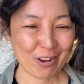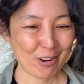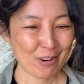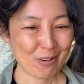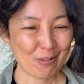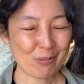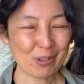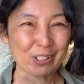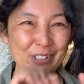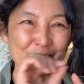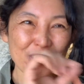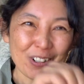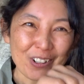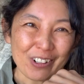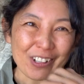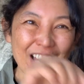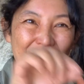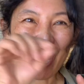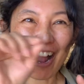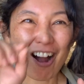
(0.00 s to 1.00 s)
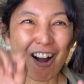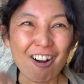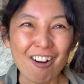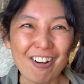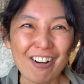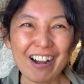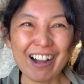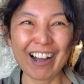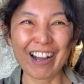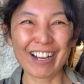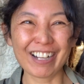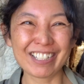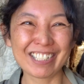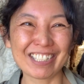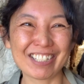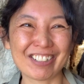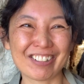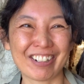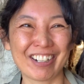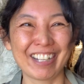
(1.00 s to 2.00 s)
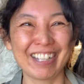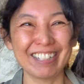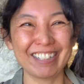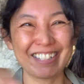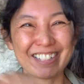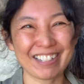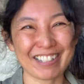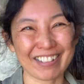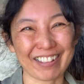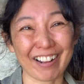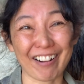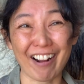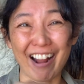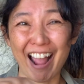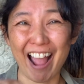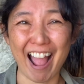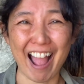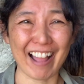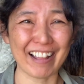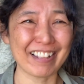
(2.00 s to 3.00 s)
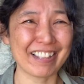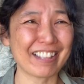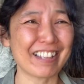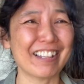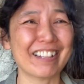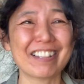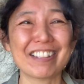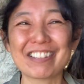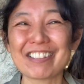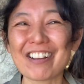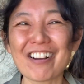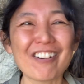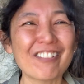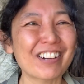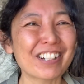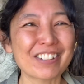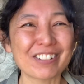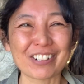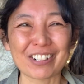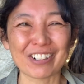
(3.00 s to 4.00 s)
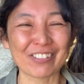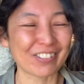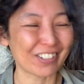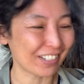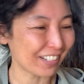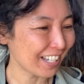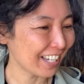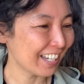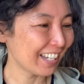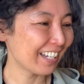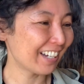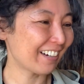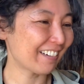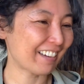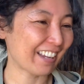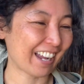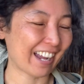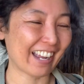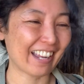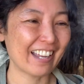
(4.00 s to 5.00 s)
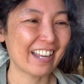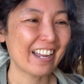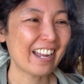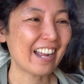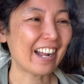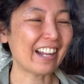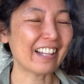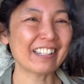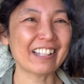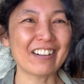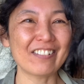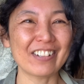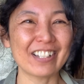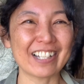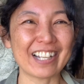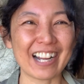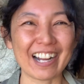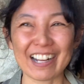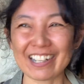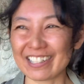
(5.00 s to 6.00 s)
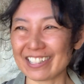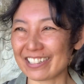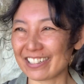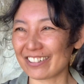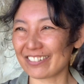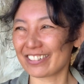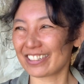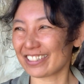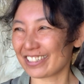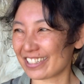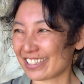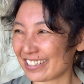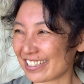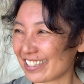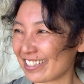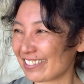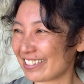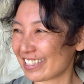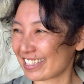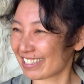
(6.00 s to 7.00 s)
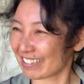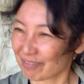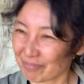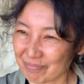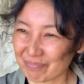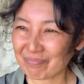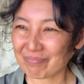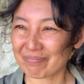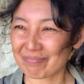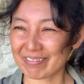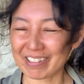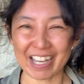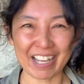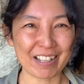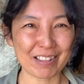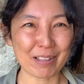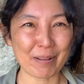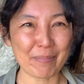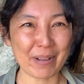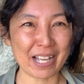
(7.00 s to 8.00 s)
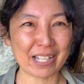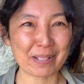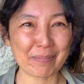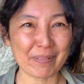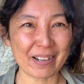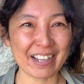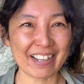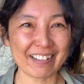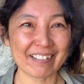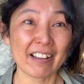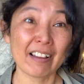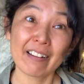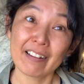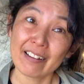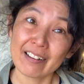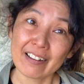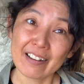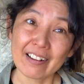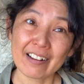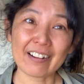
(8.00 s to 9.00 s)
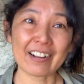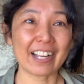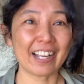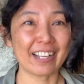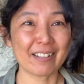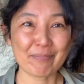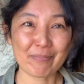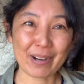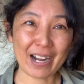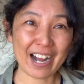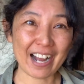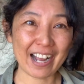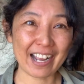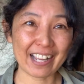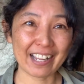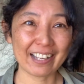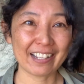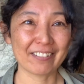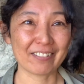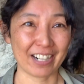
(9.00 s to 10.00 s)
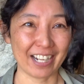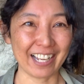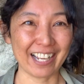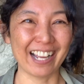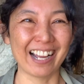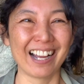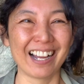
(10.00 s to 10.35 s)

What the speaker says: will dole out treats to their hens. It's so adorable. Okay, and then we got, roosters who just take the best bite. Okay, bye, right?